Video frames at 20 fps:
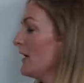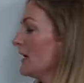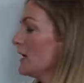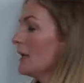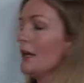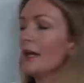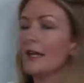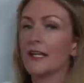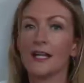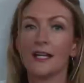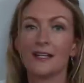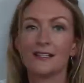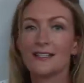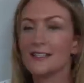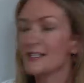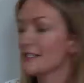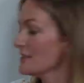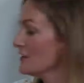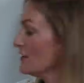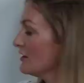And I like it because
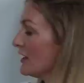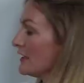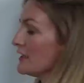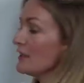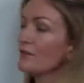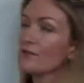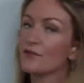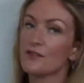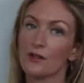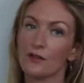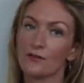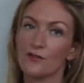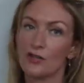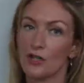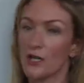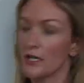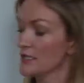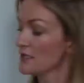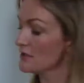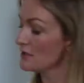it doesn't look like you've sort of
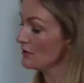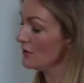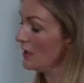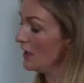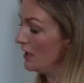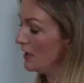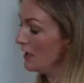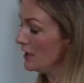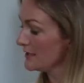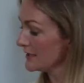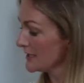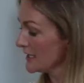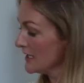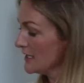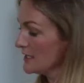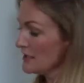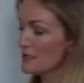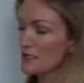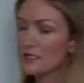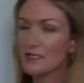tried too hard.
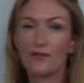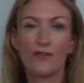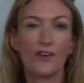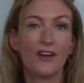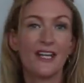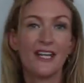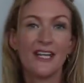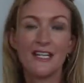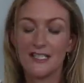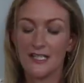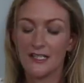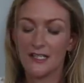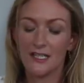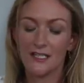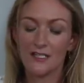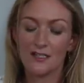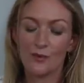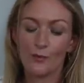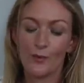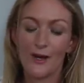It's just a very easy
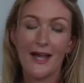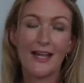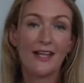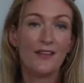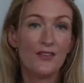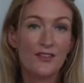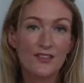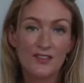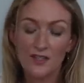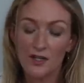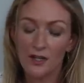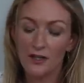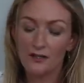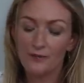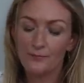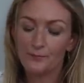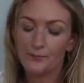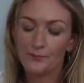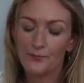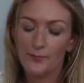thing to wear in the
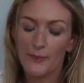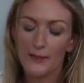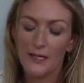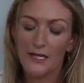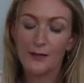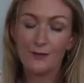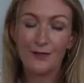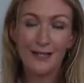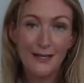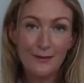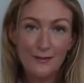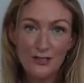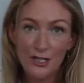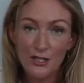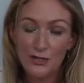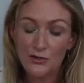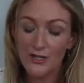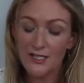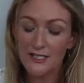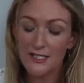sun. Keep your lips
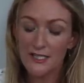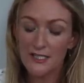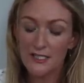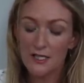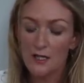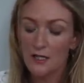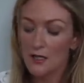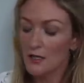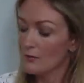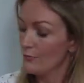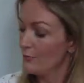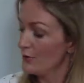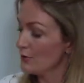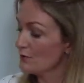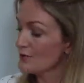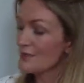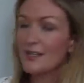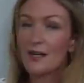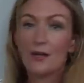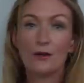hydrated. but
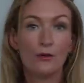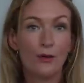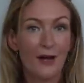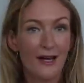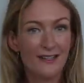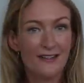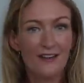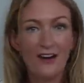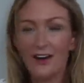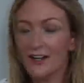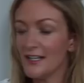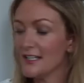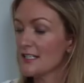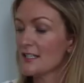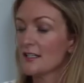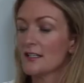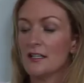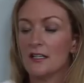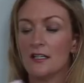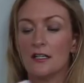also at
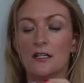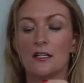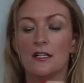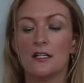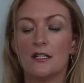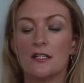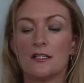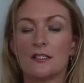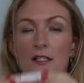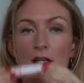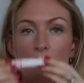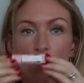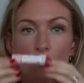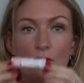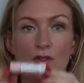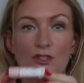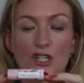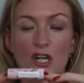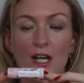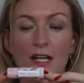night.
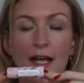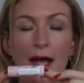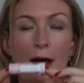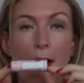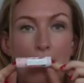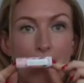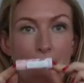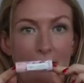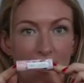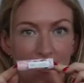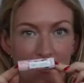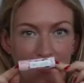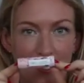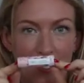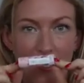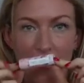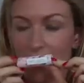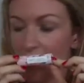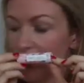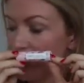So check out
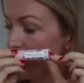Bagsy.